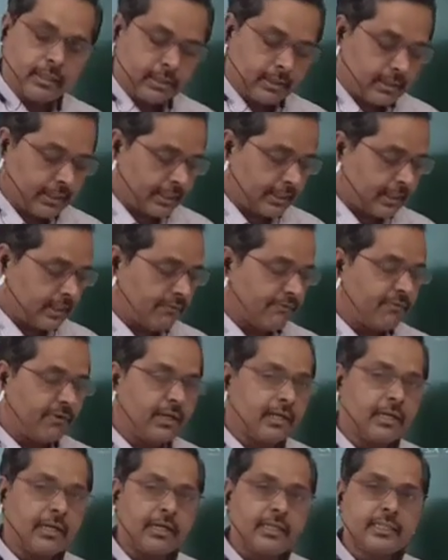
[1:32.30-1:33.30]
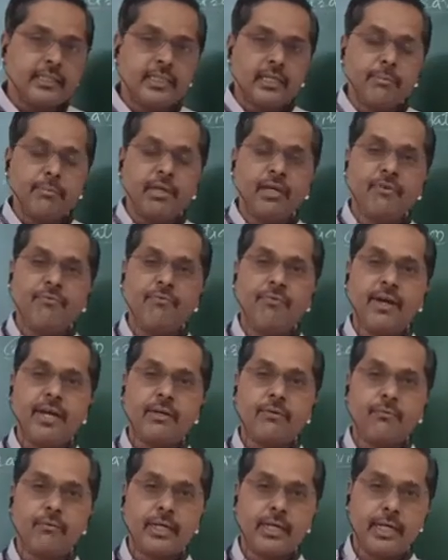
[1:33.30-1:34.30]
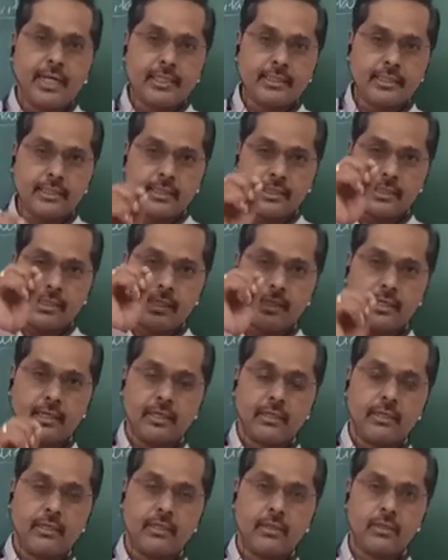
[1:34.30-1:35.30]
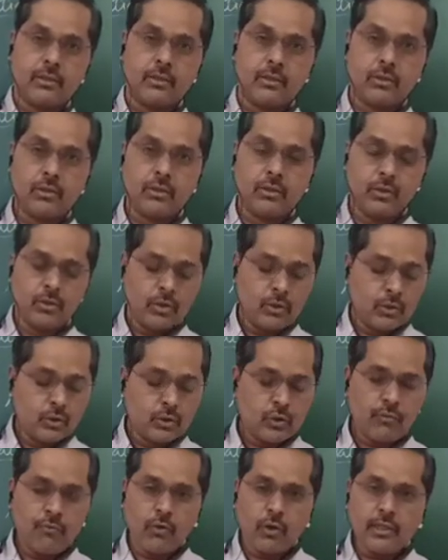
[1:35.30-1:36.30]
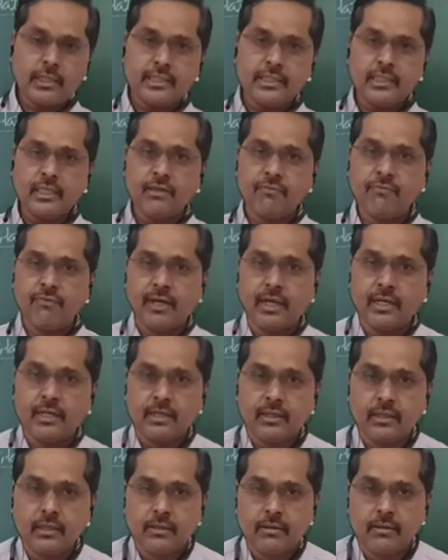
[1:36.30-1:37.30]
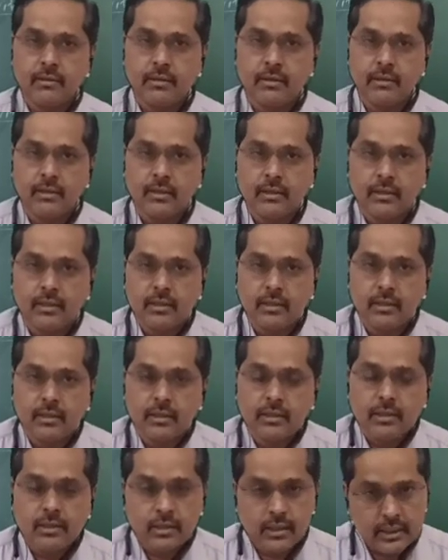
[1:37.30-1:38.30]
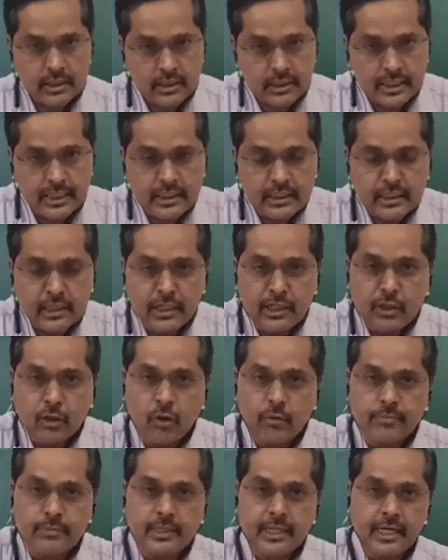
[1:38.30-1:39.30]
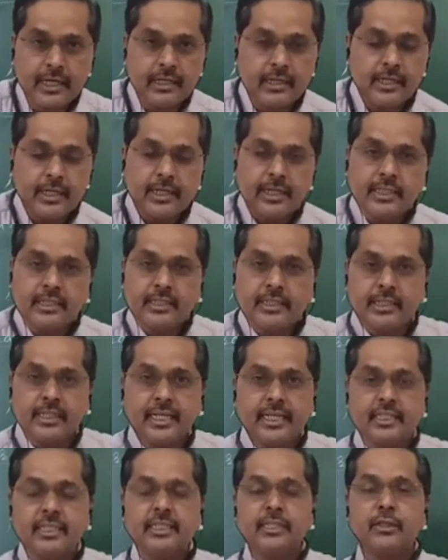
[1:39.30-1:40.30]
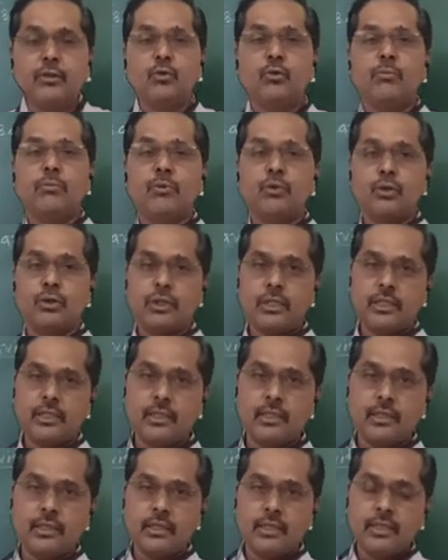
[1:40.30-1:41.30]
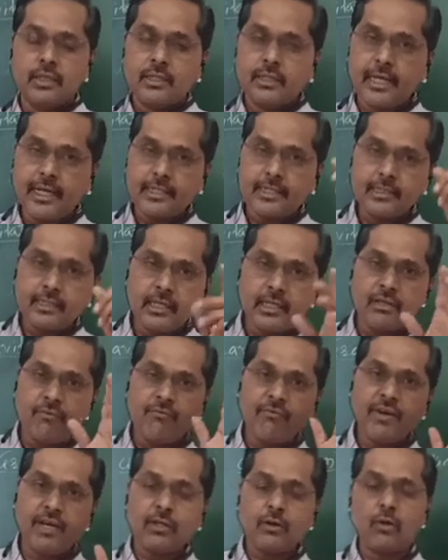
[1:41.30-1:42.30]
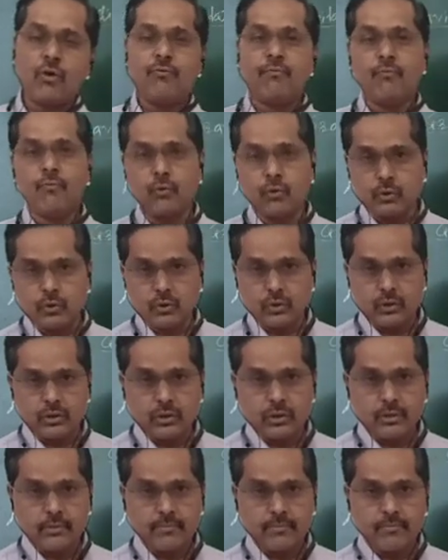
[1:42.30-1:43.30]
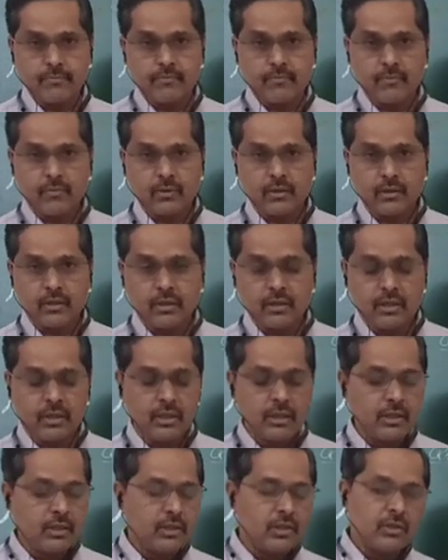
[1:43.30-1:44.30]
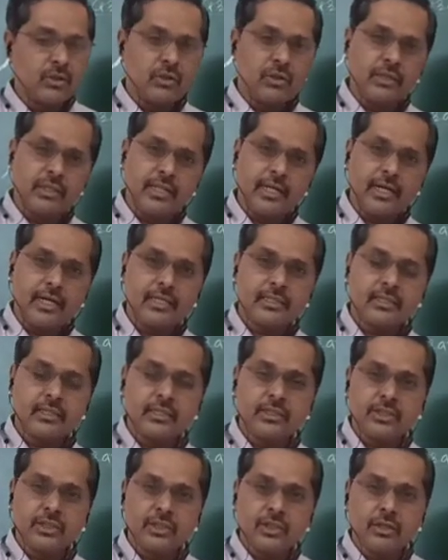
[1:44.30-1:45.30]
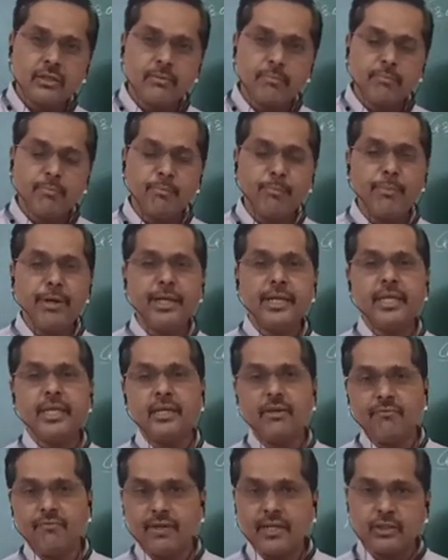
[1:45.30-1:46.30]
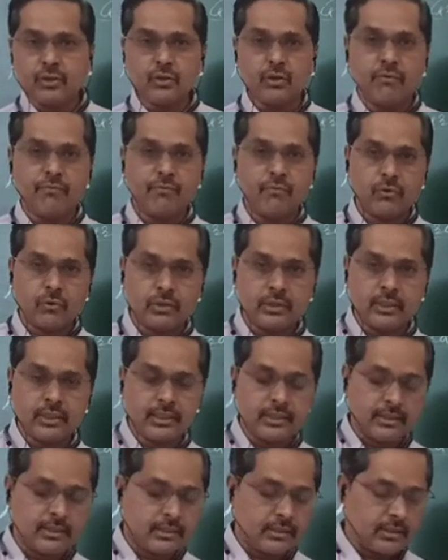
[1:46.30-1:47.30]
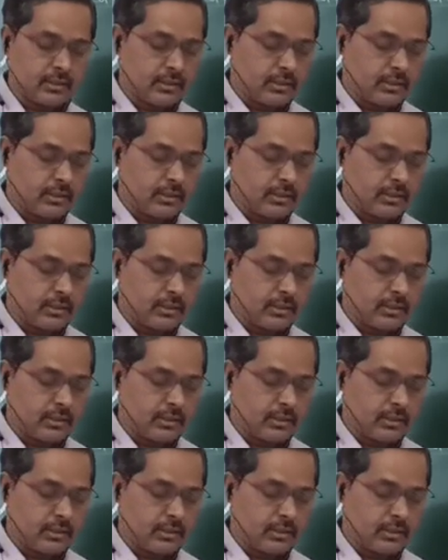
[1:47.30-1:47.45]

then definitely some effect we can see there. So what is the effect? The stationary object, it sets into motion, that is the effect of force. There are such many effects of forces.